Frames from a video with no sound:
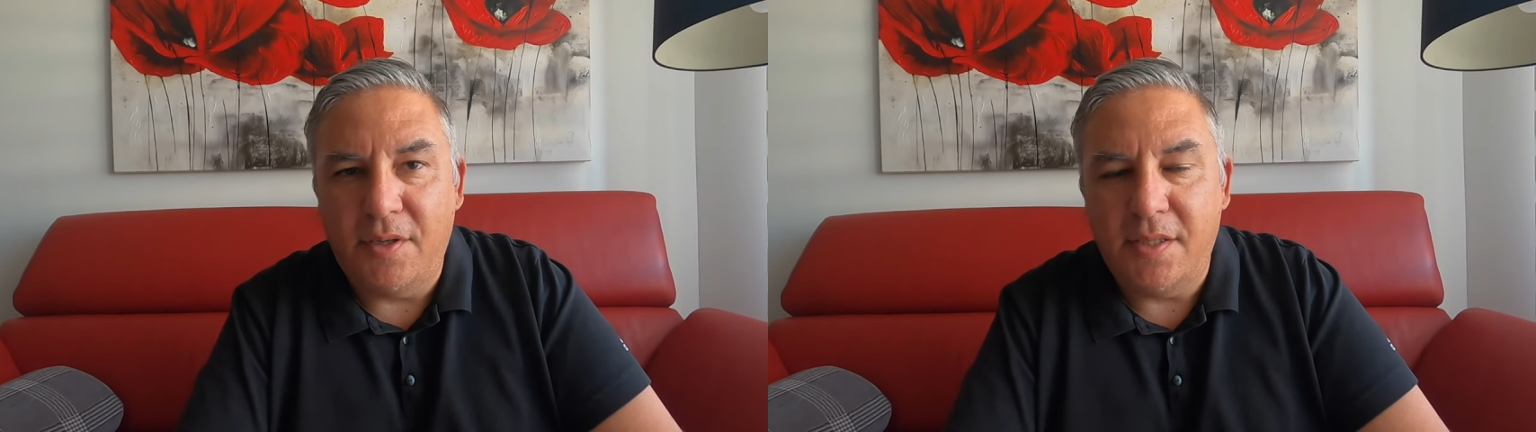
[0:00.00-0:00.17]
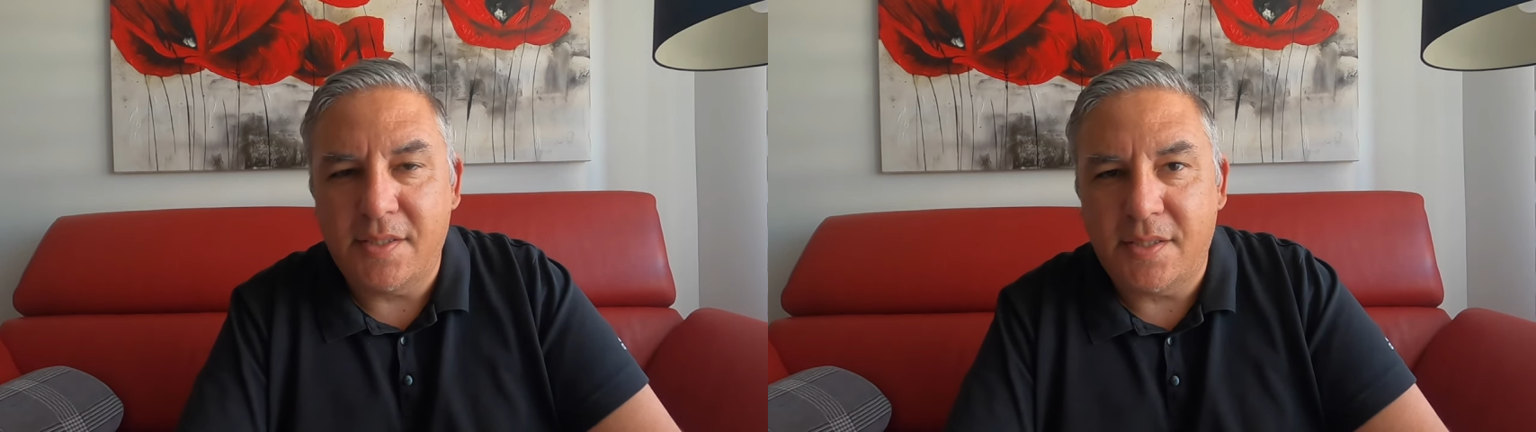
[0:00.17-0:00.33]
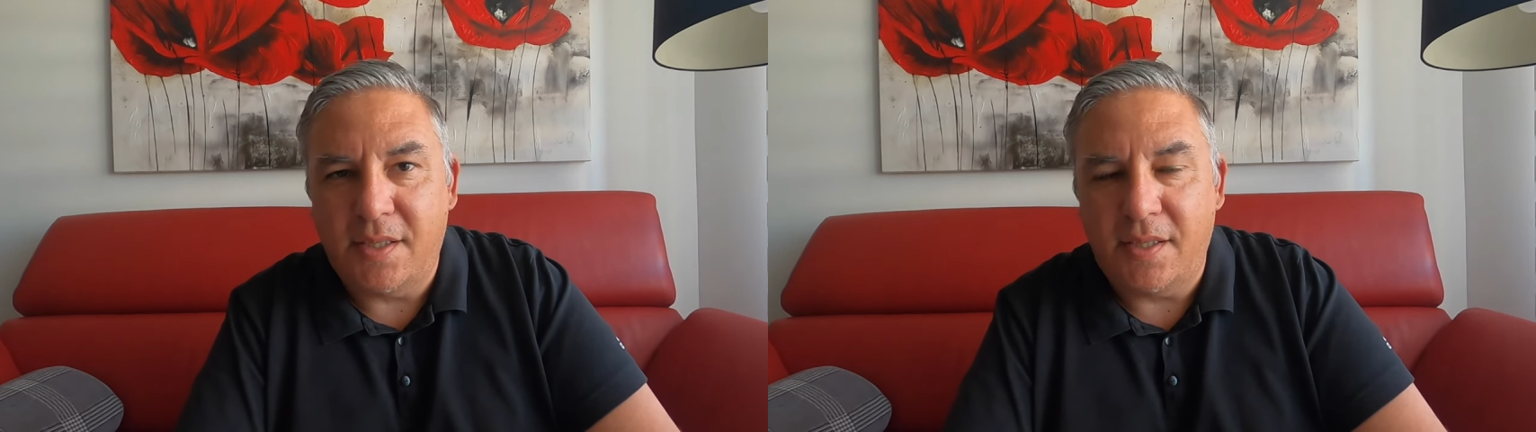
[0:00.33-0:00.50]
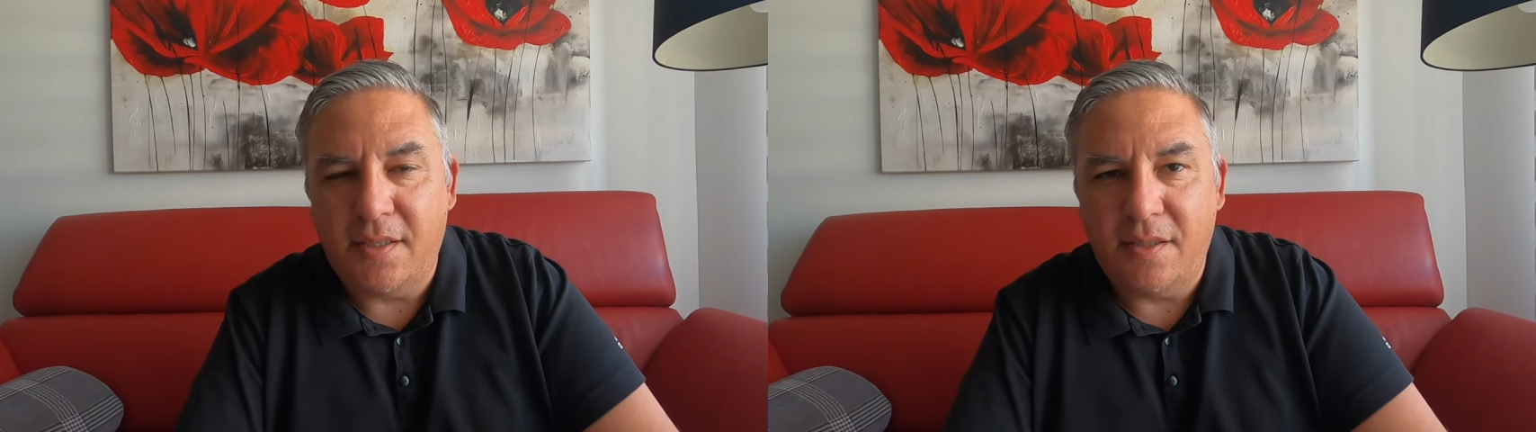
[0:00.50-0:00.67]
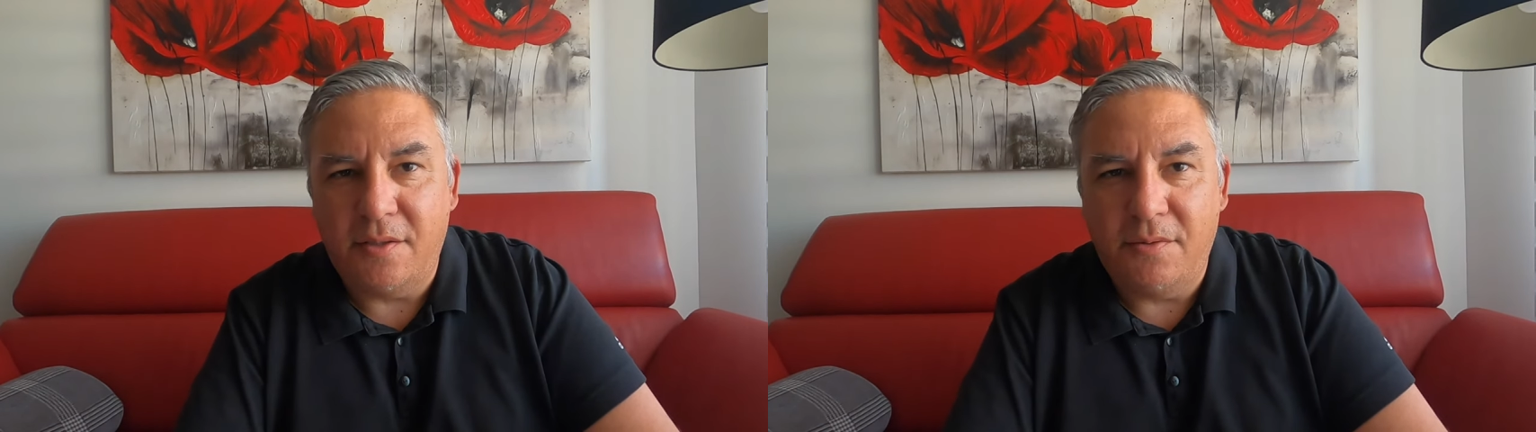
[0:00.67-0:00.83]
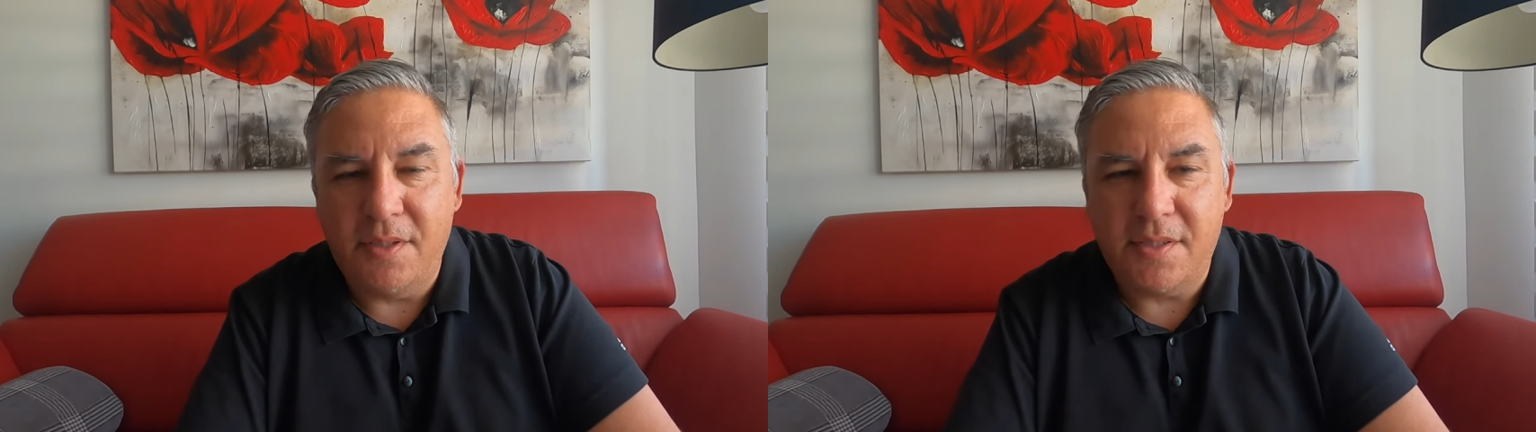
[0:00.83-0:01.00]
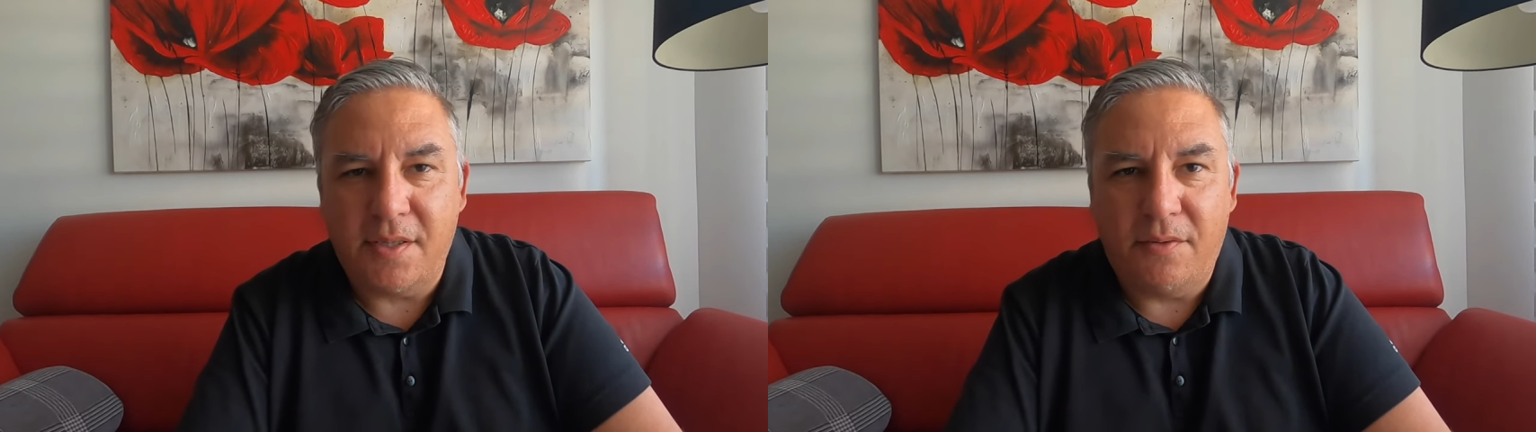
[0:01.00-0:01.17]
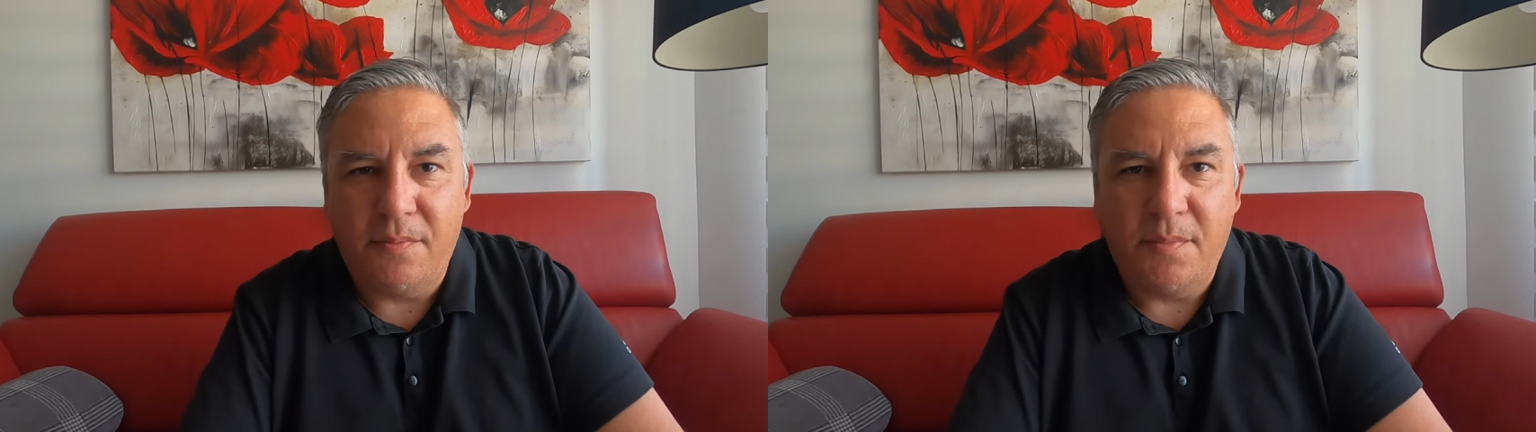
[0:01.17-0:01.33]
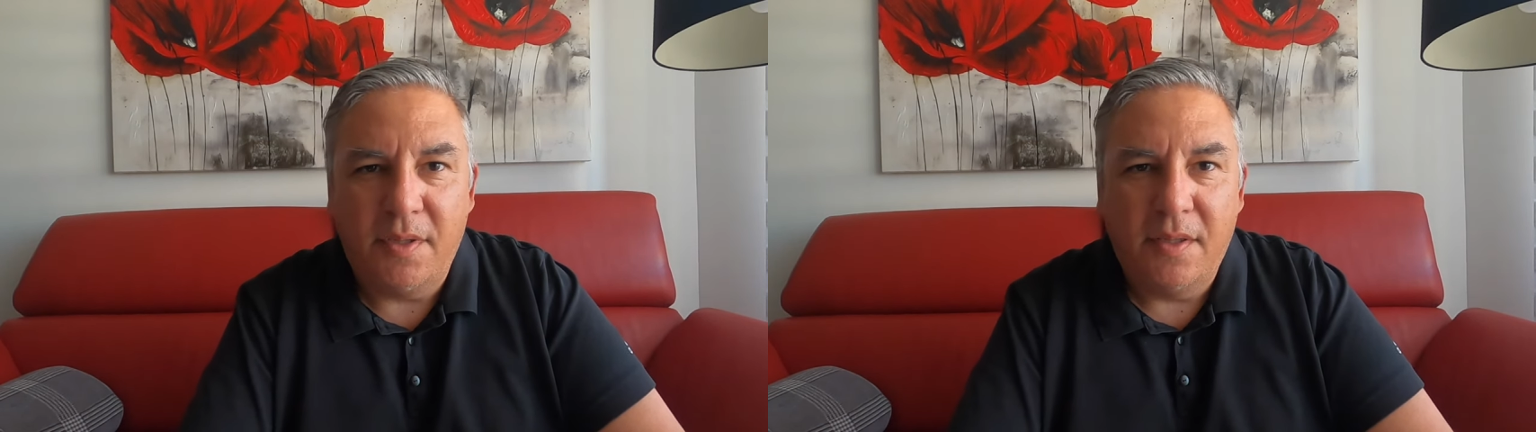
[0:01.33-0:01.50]
he started doing
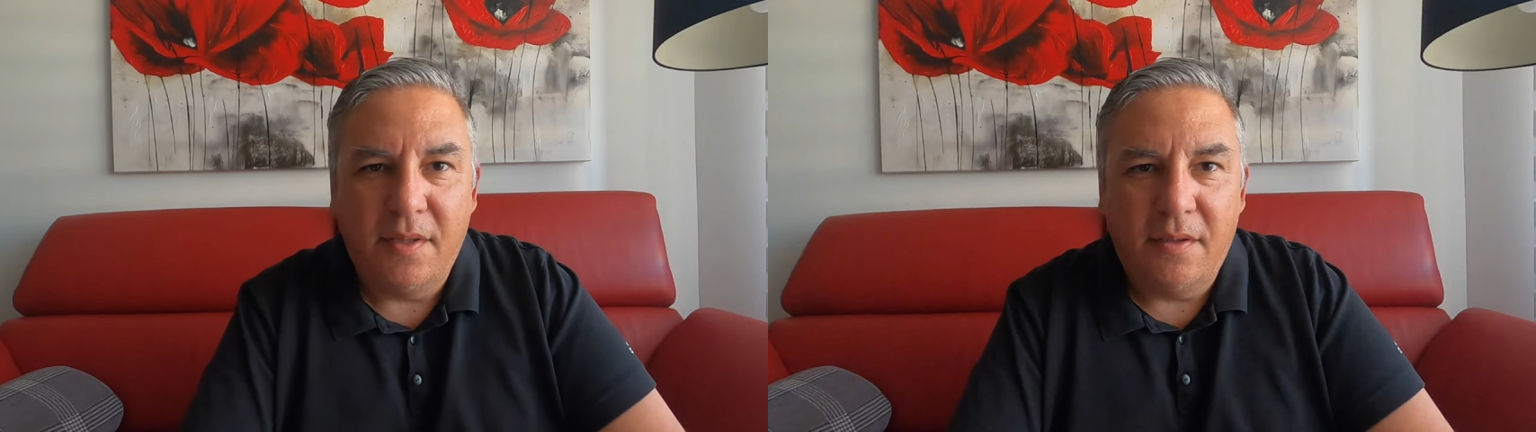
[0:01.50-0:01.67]
some